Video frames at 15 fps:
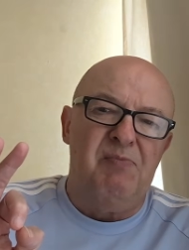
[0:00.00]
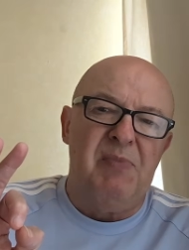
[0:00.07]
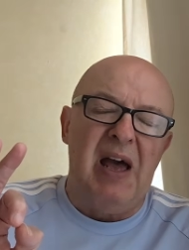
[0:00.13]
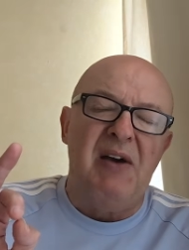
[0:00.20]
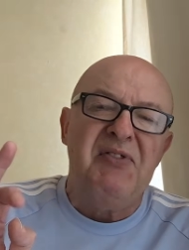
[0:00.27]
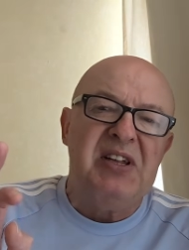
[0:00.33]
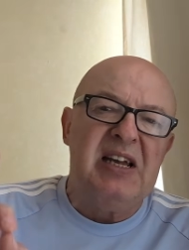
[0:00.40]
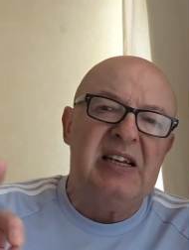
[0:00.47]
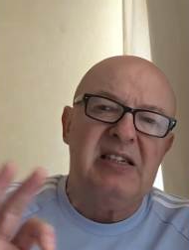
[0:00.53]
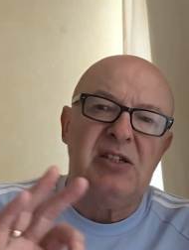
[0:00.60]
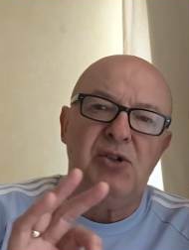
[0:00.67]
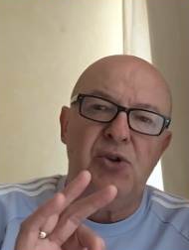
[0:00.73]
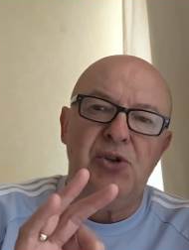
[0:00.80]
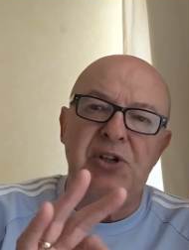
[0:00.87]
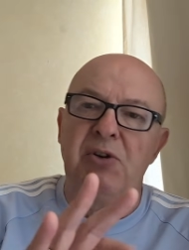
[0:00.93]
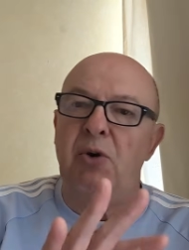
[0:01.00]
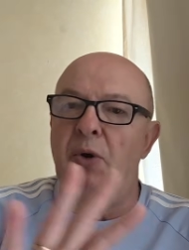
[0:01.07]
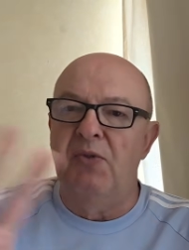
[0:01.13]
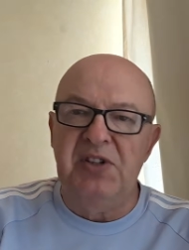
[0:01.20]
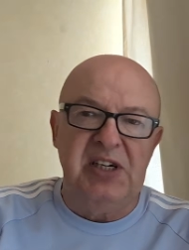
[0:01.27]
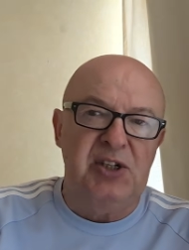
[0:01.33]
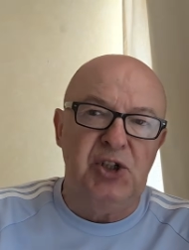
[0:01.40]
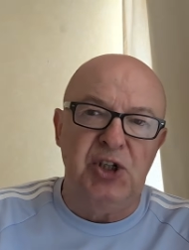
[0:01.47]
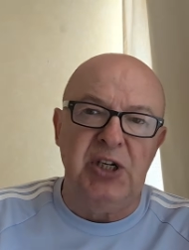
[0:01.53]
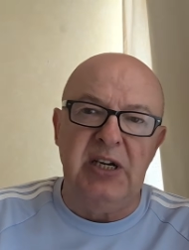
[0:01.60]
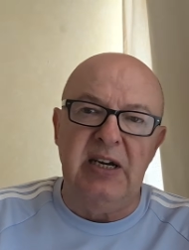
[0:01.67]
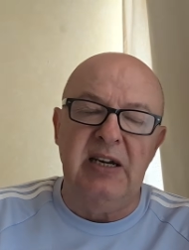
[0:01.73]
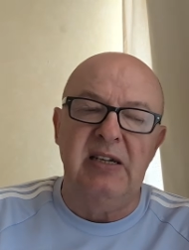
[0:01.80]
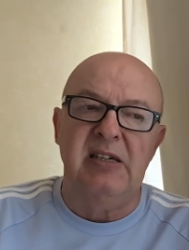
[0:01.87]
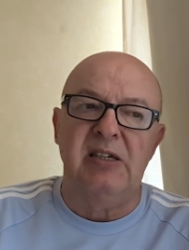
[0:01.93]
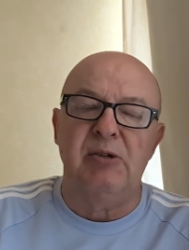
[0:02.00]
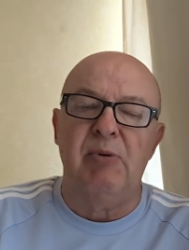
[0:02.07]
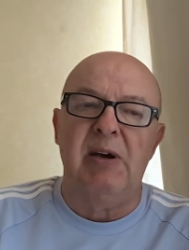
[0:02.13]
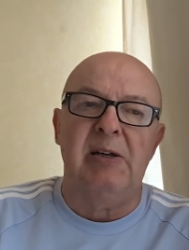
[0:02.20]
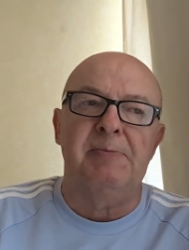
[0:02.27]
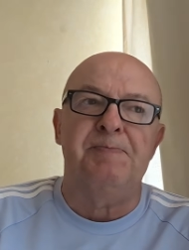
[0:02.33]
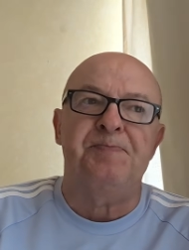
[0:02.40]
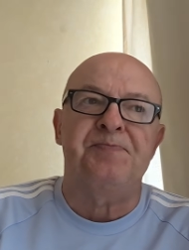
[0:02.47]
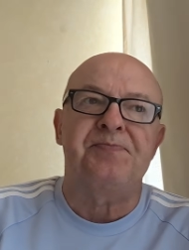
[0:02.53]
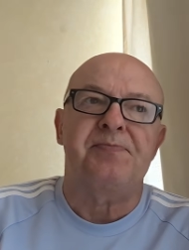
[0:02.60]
Everything's sort of covered in cheese as well.